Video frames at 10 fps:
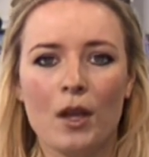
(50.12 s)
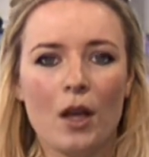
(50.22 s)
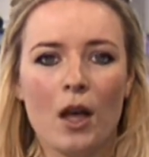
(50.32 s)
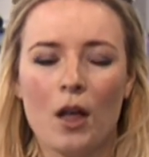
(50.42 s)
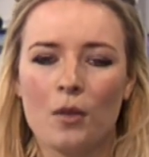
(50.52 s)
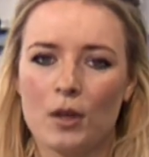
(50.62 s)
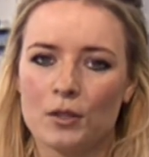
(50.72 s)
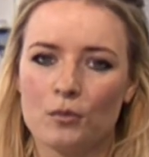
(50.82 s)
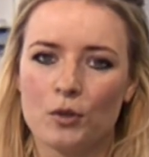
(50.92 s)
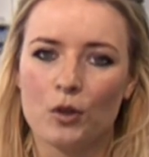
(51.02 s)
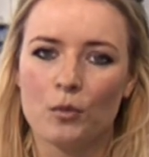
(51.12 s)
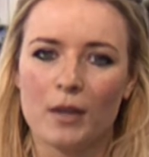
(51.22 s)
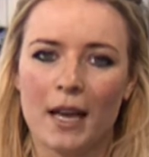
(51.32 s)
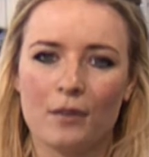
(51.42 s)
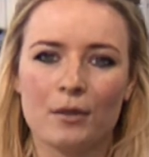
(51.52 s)
Otherwise from Europe we
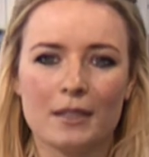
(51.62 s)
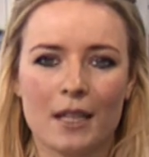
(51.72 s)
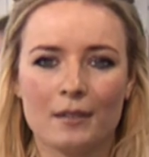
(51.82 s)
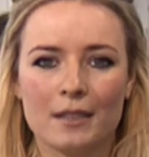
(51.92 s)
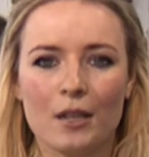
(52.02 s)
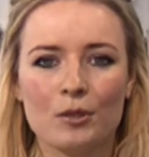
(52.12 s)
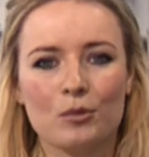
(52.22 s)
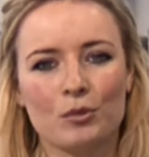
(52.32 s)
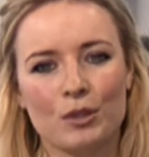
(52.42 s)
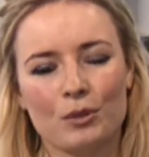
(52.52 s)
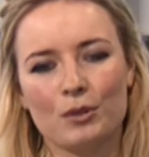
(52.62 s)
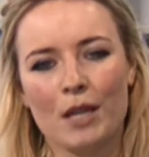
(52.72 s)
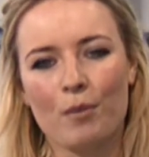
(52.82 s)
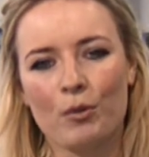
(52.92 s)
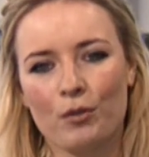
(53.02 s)
had retail sales, which we saw
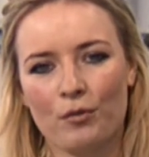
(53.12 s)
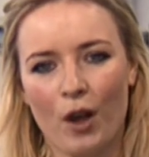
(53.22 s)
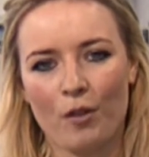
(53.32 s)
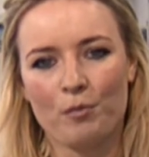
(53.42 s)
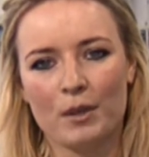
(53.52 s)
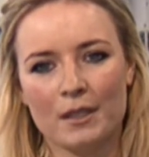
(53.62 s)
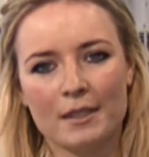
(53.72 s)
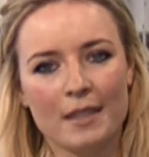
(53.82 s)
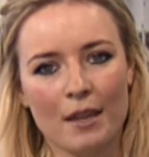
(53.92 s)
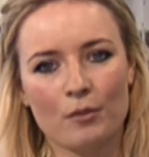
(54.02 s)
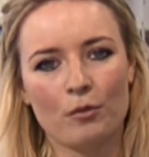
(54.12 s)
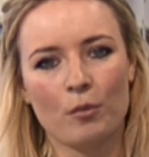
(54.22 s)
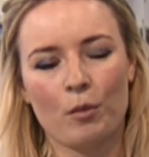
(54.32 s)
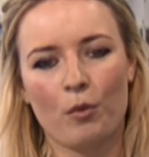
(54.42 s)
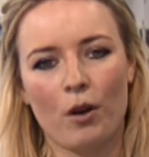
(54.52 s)
down 0.5% from
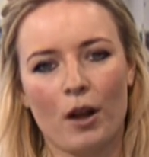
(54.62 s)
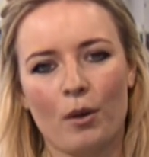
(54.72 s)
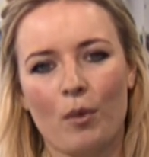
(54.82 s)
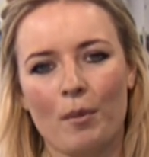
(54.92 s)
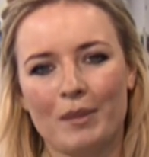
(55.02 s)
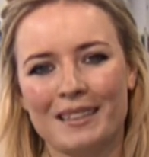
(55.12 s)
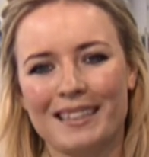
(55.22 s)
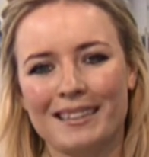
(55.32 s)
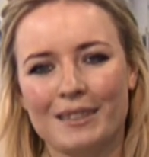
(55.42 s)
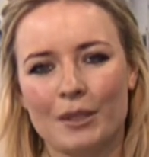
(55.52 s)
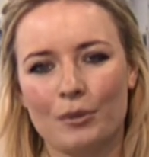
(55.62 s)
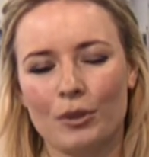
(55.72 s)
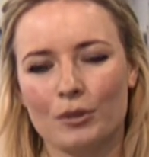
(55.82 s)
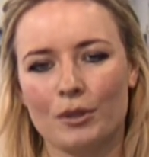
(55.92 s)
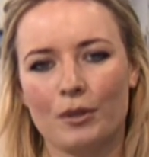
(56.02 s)
a prior 1%, so
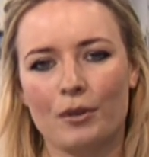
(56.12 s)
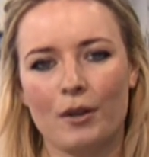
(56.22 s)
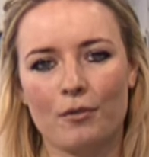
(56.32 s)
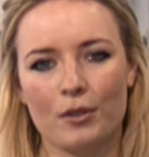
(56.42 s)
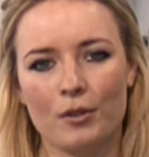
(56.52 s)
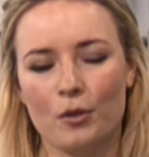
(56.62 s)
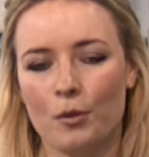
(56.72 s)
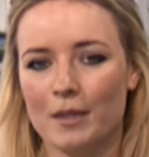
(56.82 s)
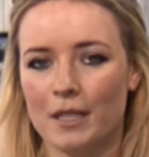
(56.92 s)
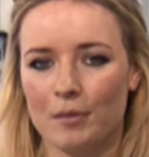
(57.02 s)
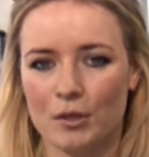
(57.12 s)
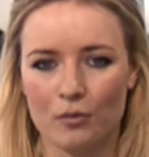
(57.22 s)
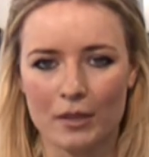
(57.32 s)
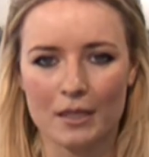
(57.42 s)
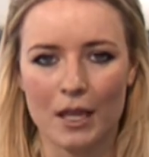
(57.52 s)
not so great for the Europe in terms of the
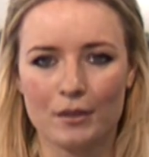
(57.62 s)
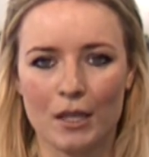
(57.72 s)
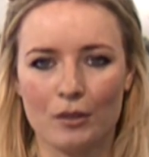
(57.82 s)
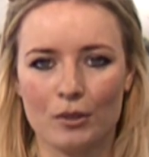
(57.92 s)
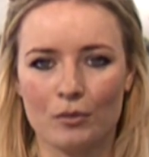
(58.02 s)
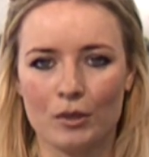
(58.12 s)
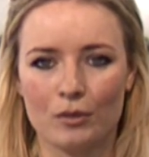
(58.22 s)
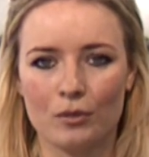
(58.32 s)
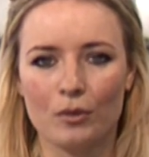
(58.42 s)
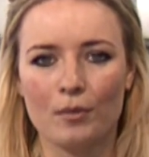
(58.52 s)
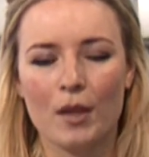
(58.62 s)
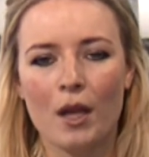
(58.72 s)
retail sales that we saw.